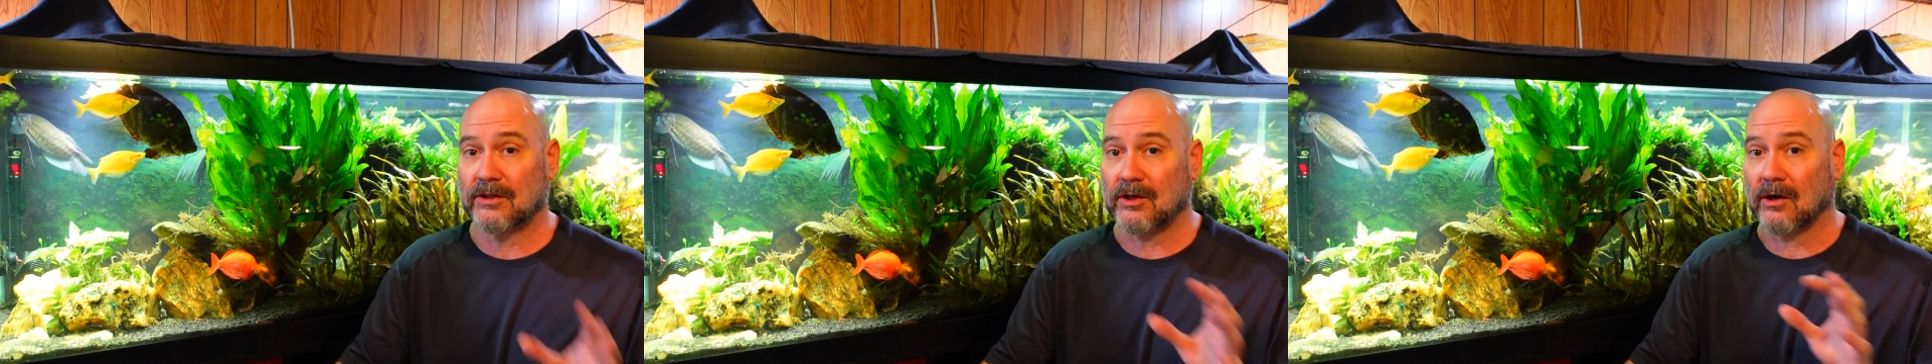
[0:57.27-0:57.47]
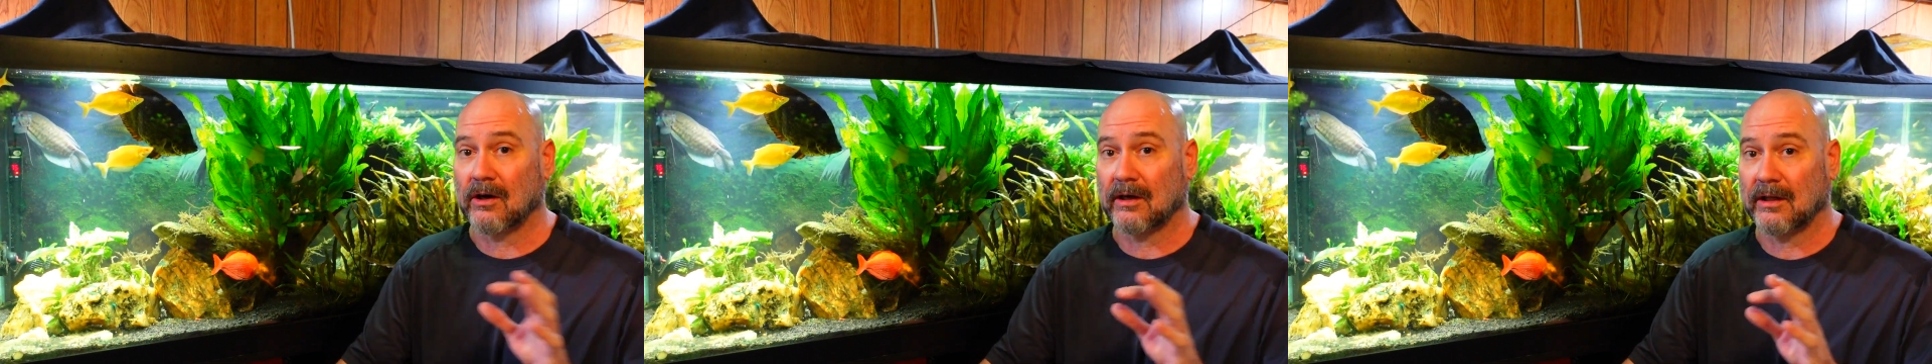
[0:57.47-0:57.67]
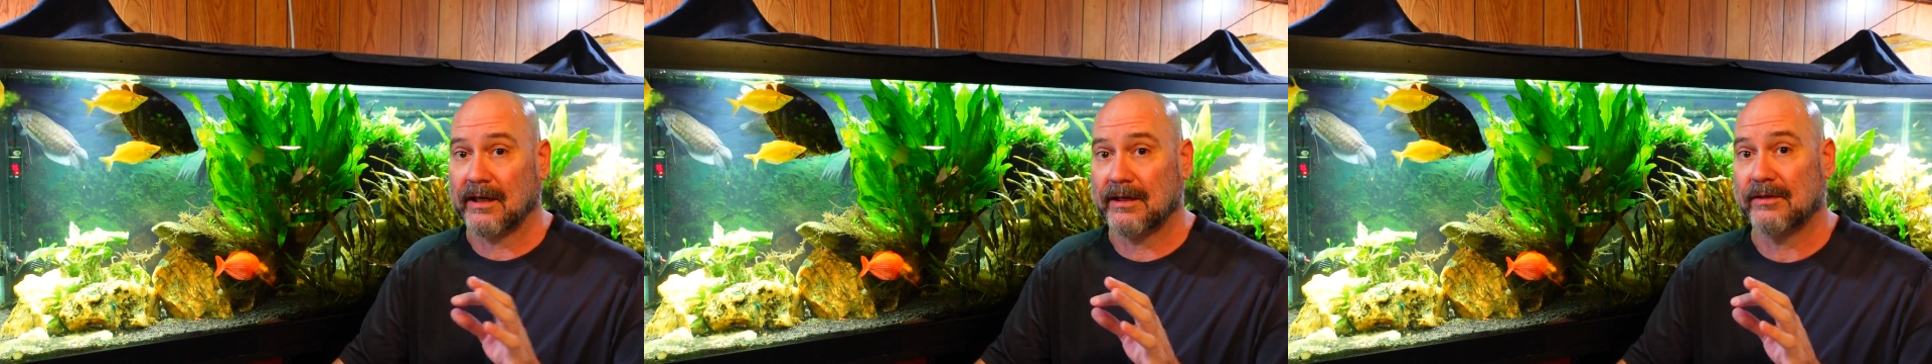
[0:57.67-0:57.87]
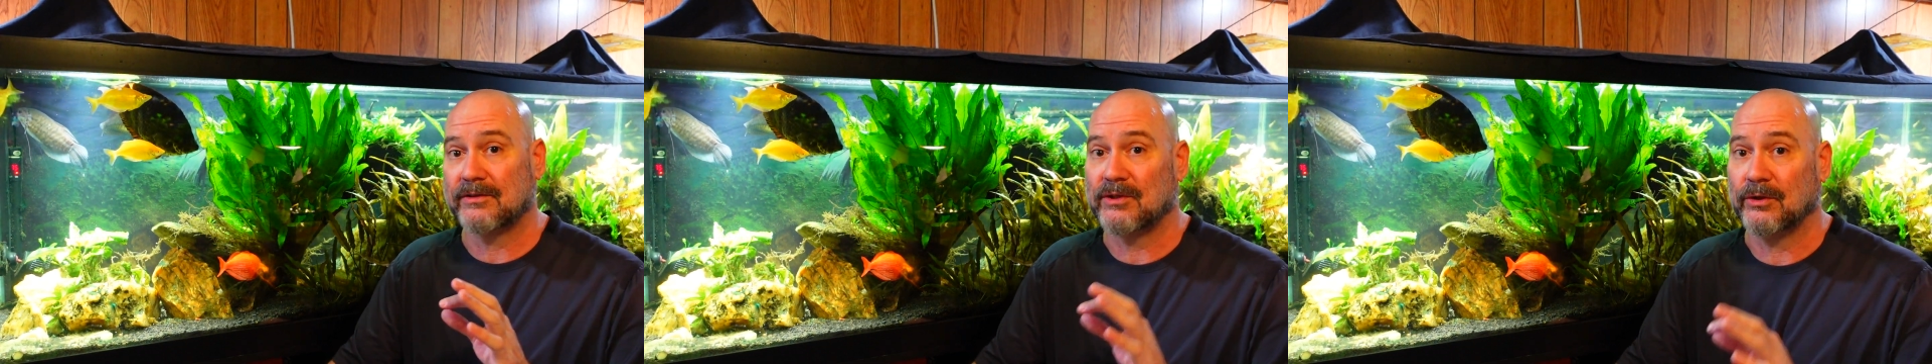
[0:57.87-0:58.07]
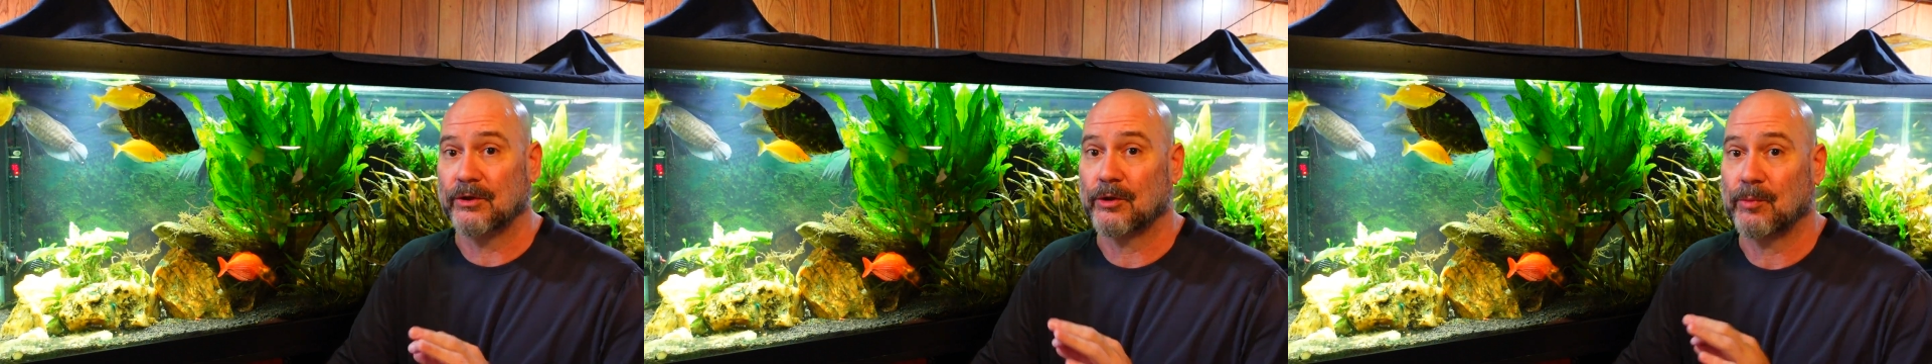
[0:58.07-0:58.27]
correlated
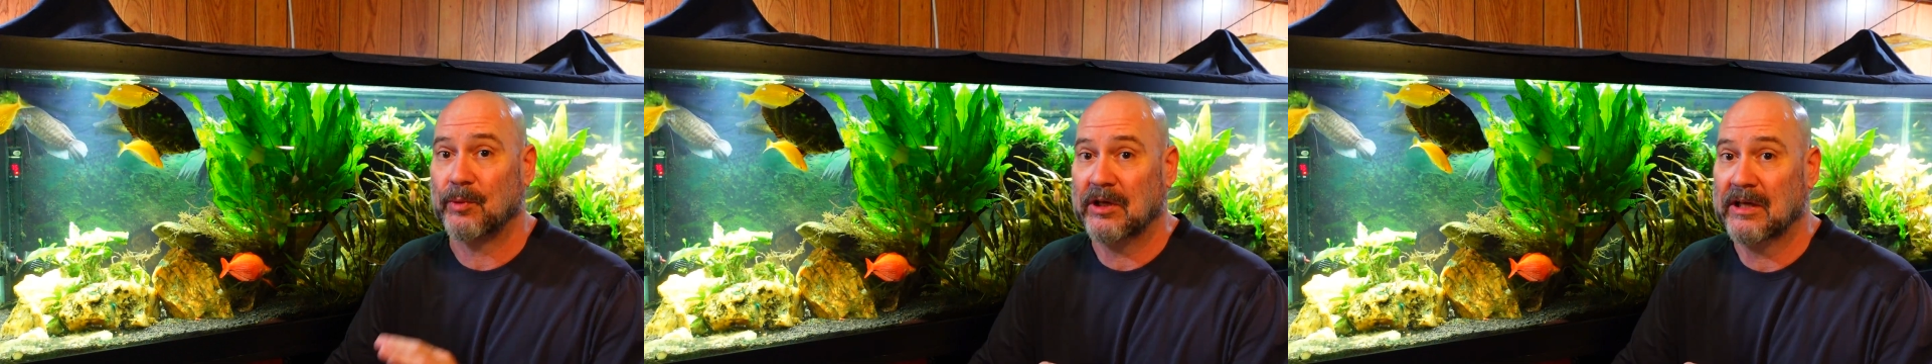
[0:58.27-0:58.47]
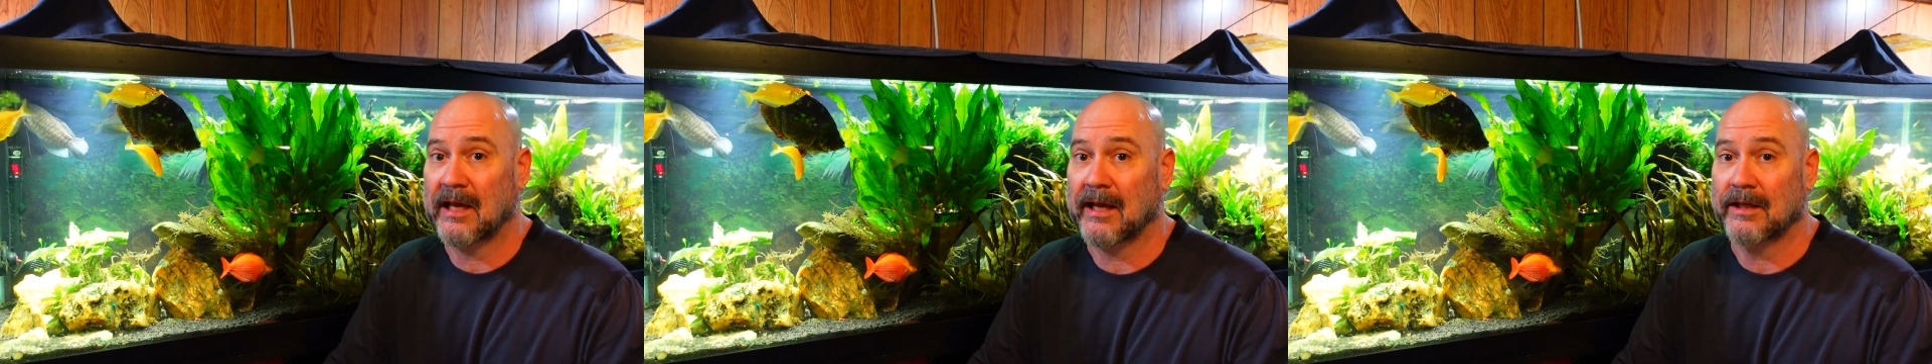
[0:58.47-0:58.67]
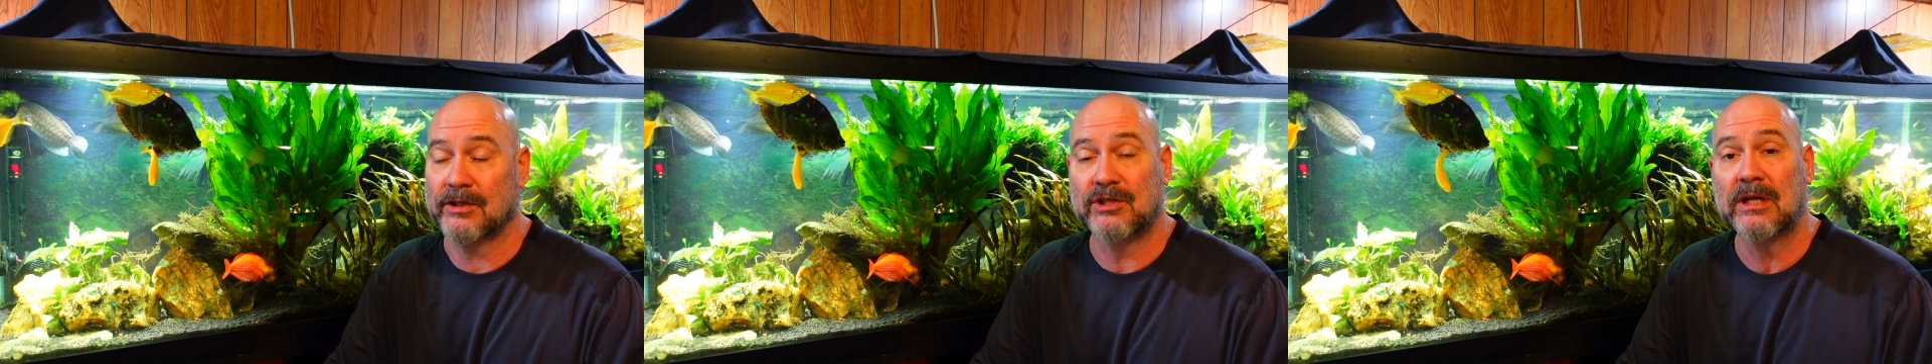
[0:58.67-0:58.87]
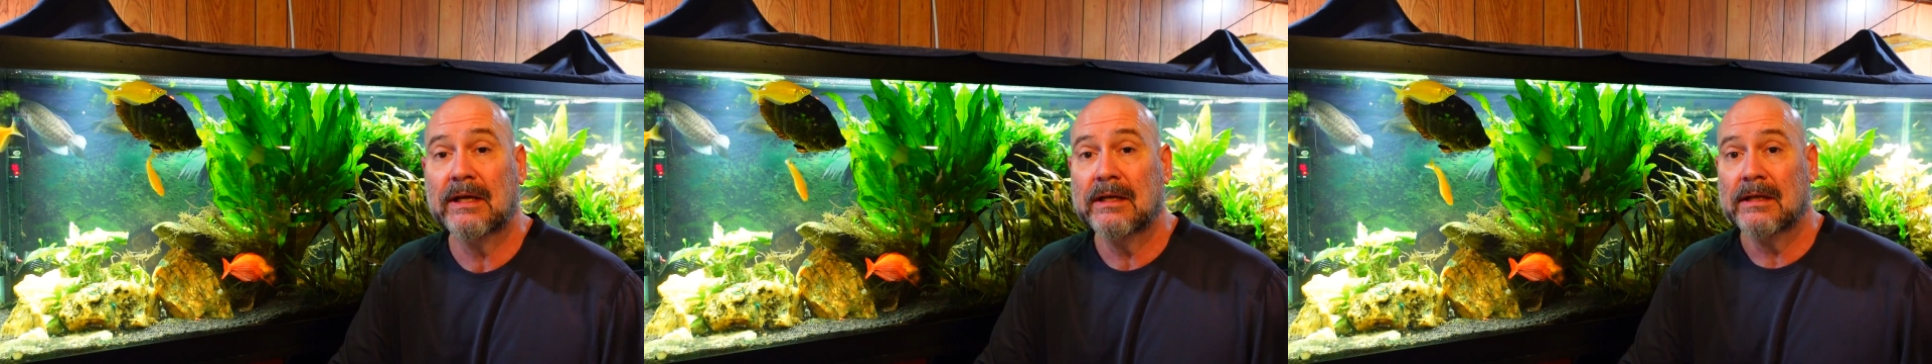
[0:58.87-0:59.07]
to your pH.